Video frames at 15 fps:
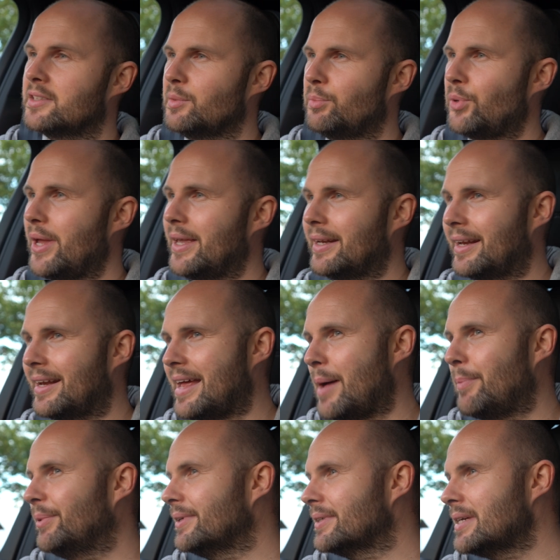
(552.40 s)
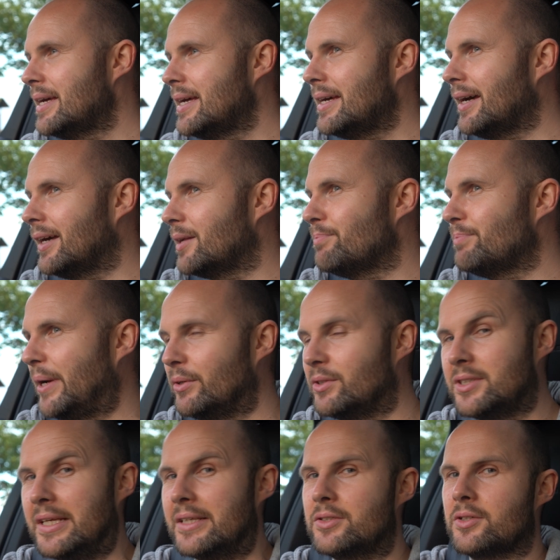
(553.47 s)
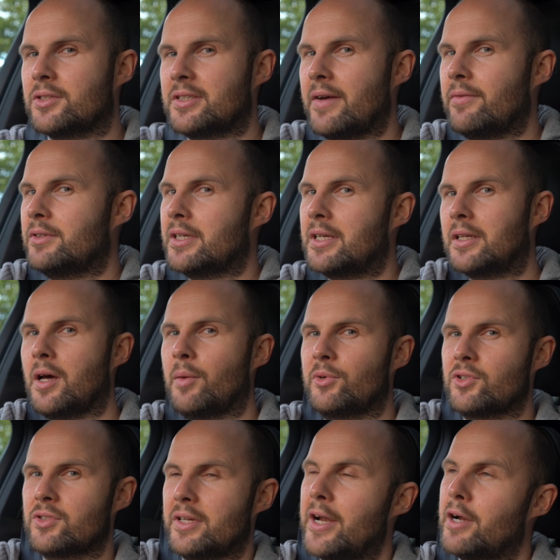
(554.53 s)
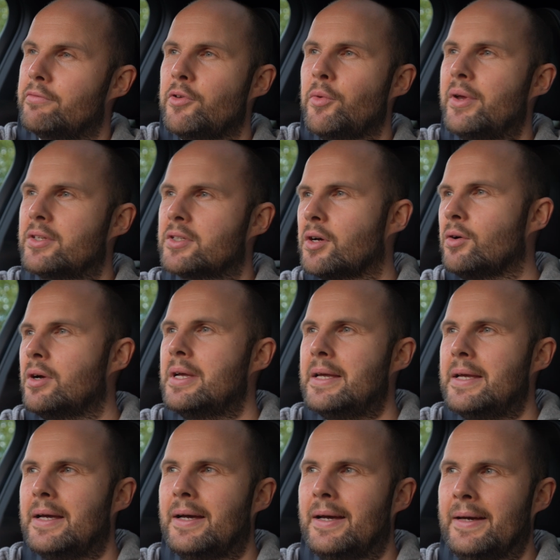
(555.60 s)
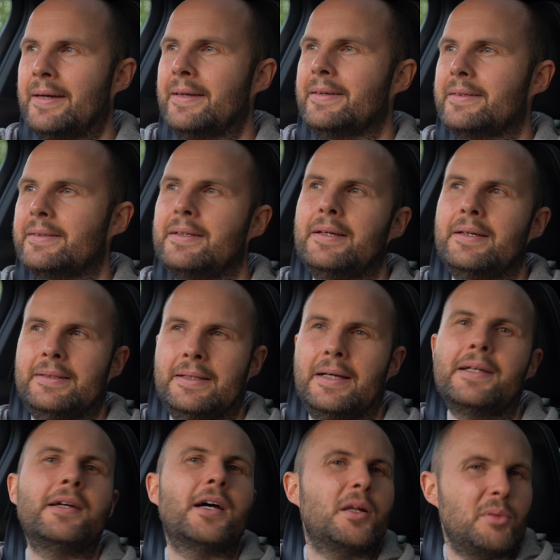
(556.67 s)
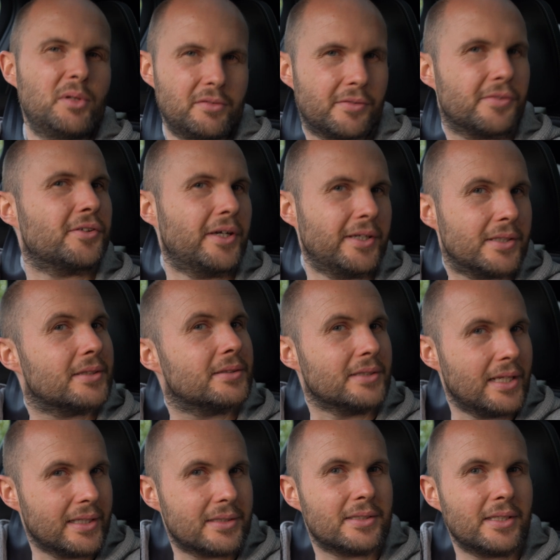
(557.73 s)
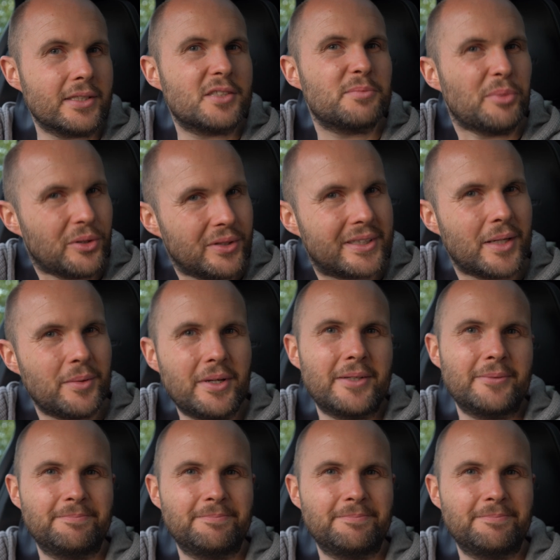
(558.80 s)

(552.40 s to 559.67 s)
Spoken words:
to brake. And it happened at about 60 or 70 kilometers an hour a few weeks ago, and I got a bit of a fright. Let's put it that way.